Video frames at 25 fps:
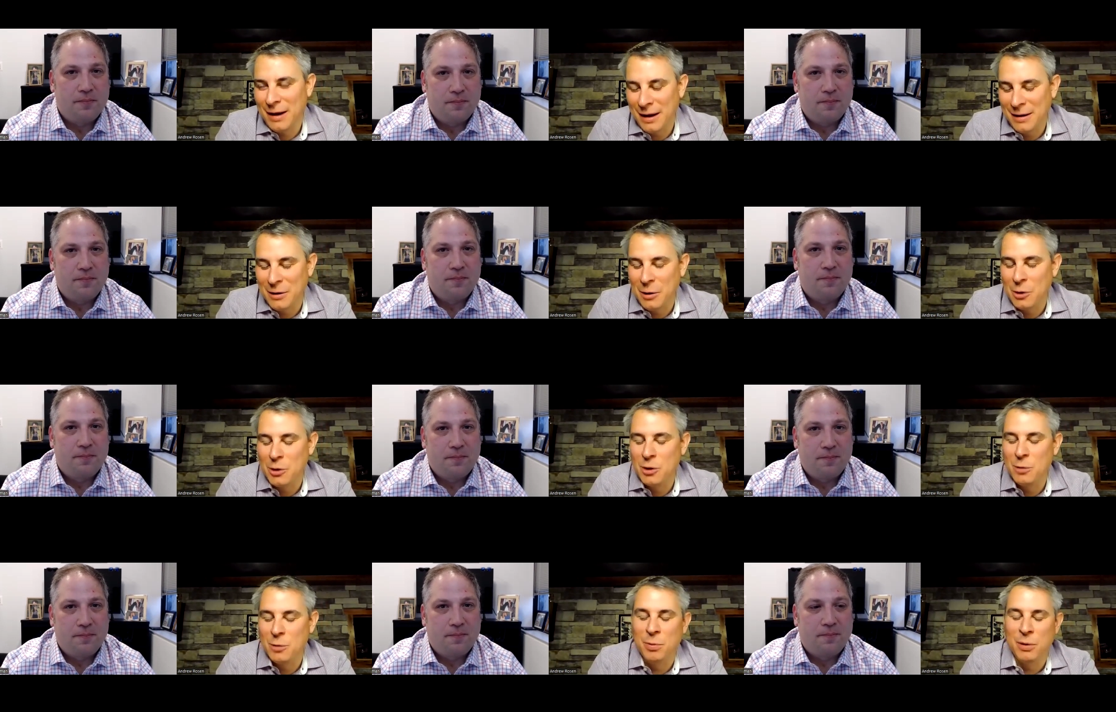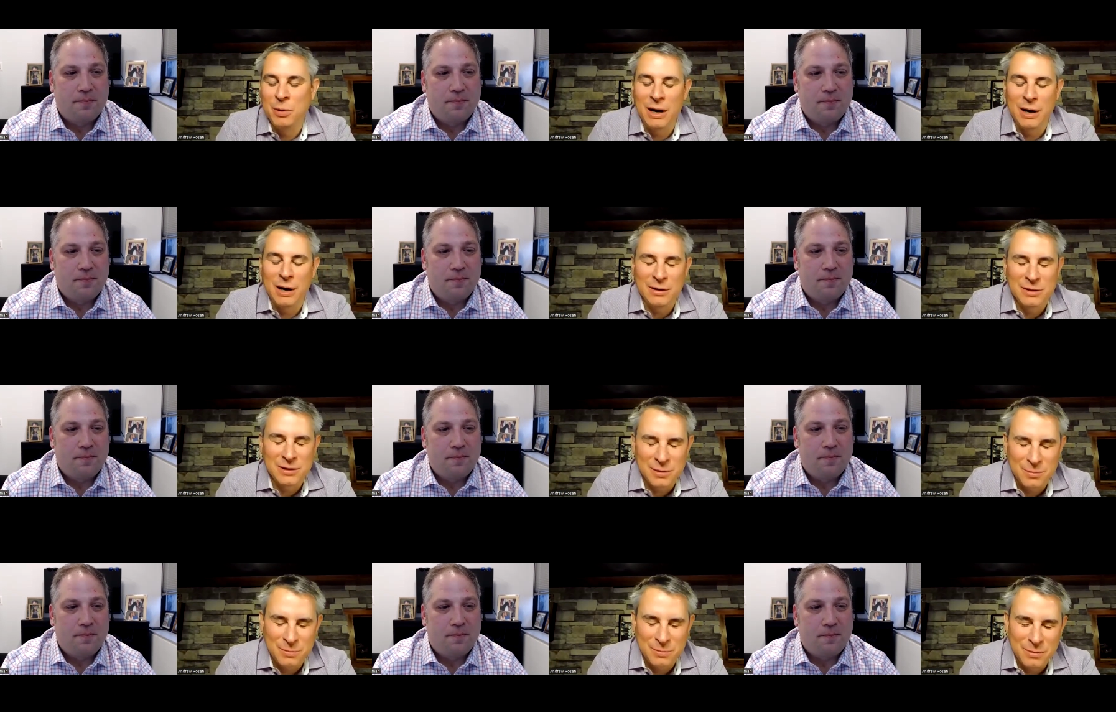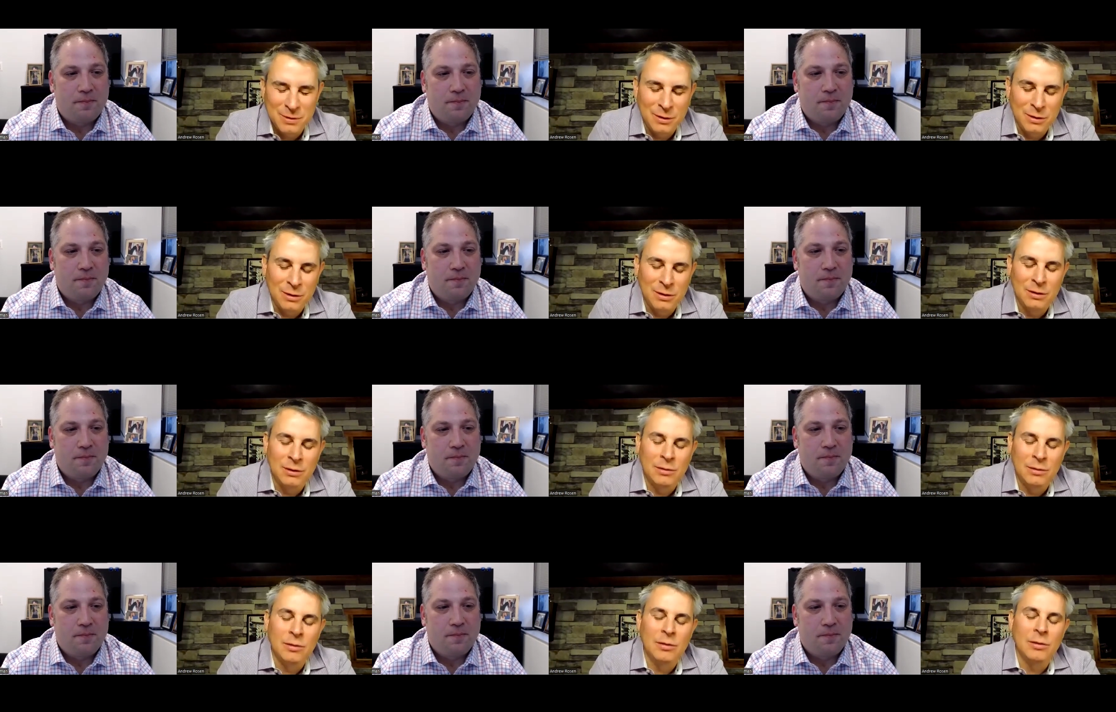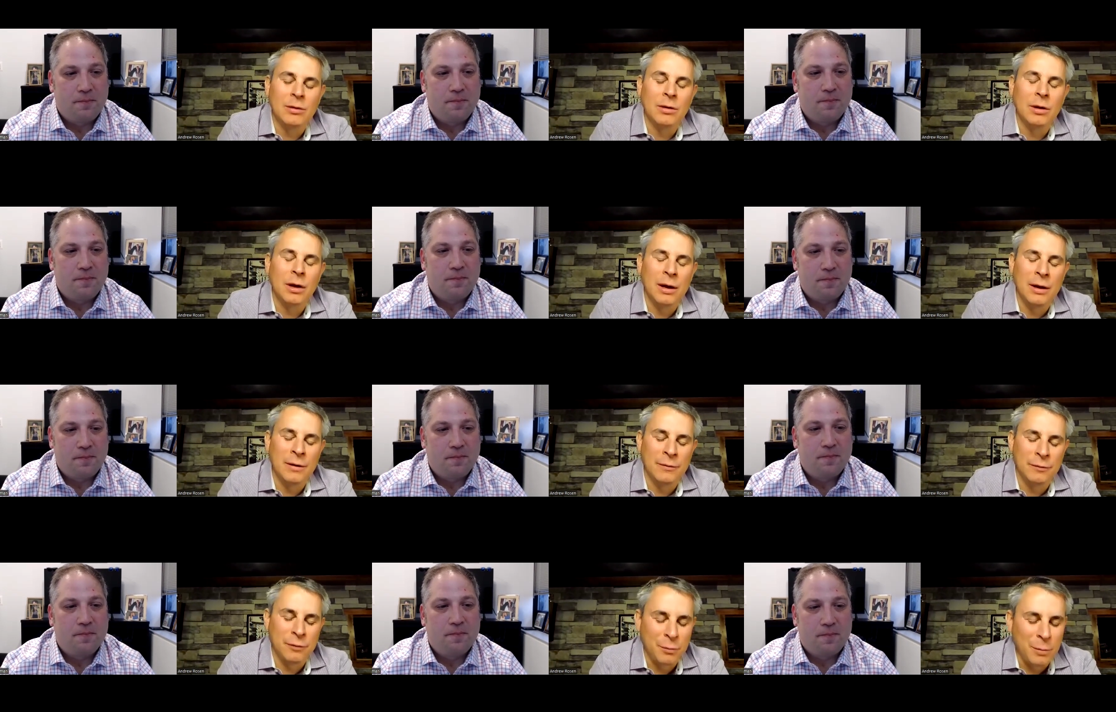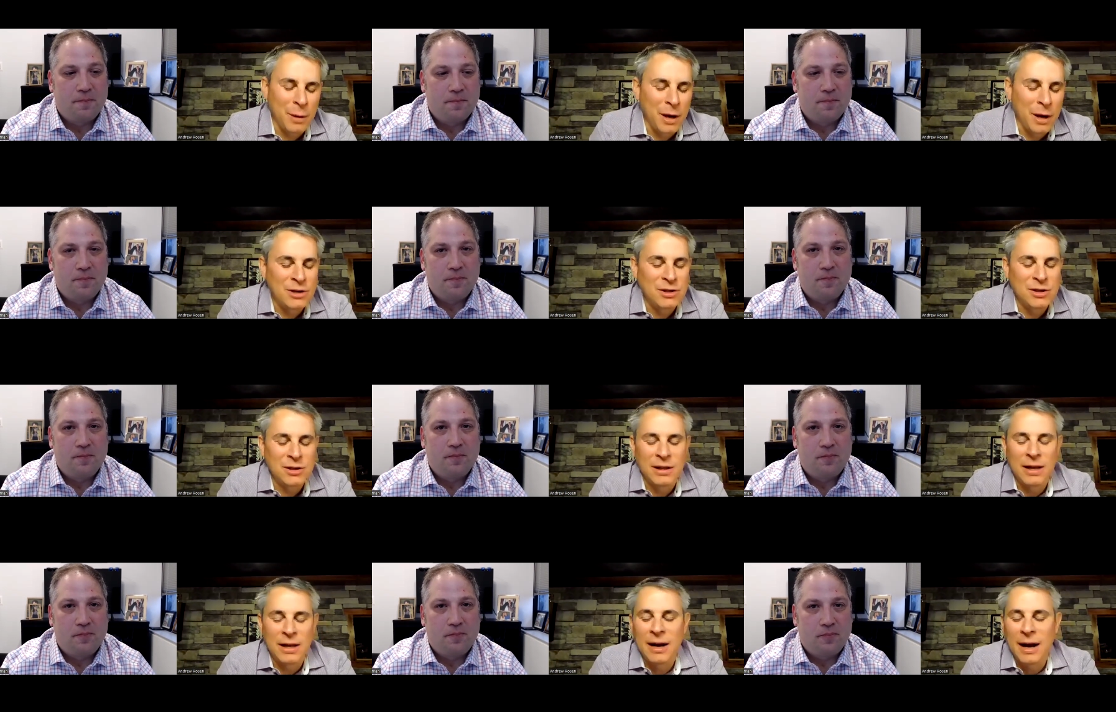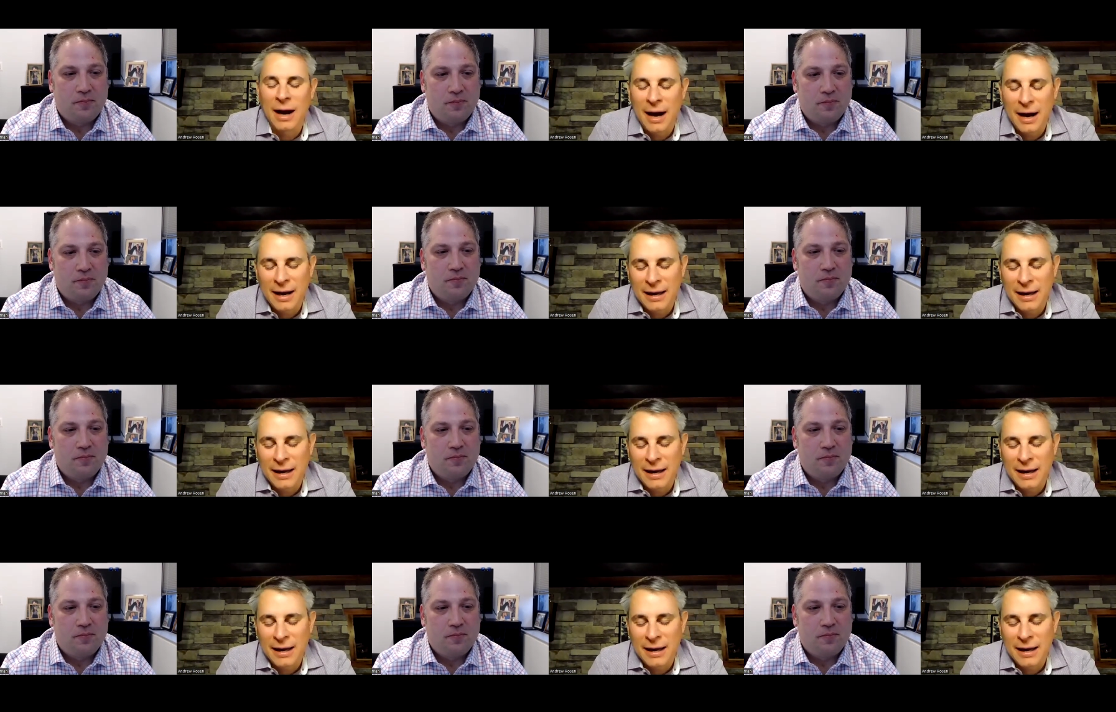Speaker 1: I know you put out some information that